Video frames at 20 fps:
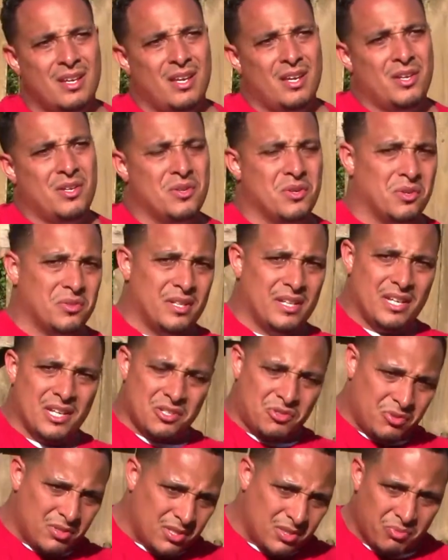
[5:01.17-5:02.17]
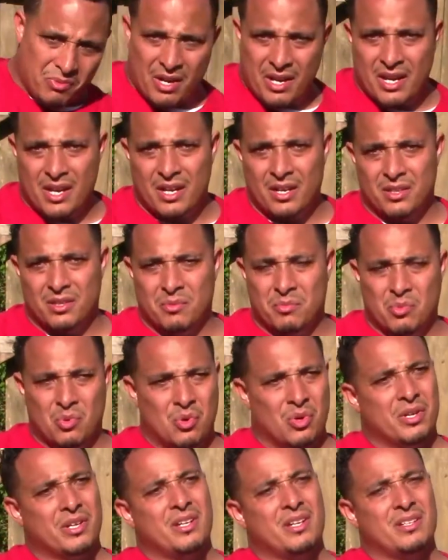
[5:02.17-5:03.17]
the interest rate of the
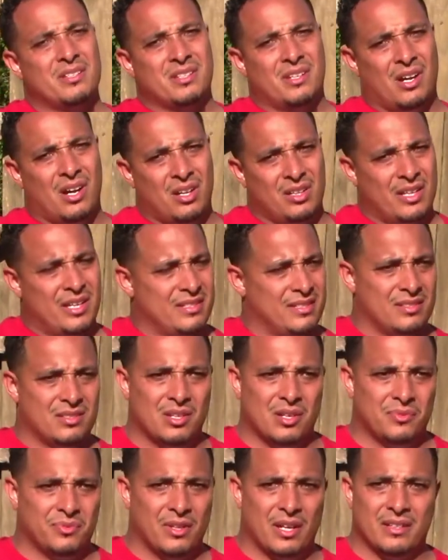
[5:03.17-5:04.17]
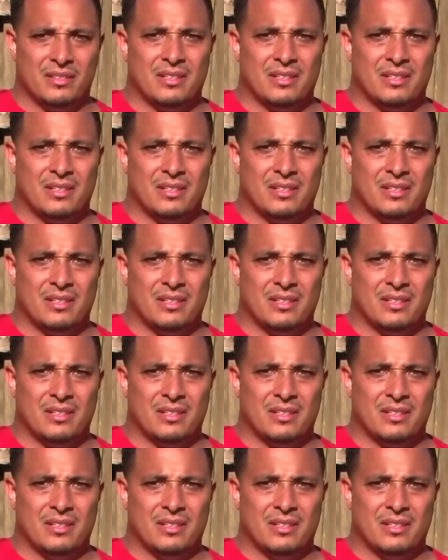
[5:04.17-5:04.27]
mortgage and all that stuff like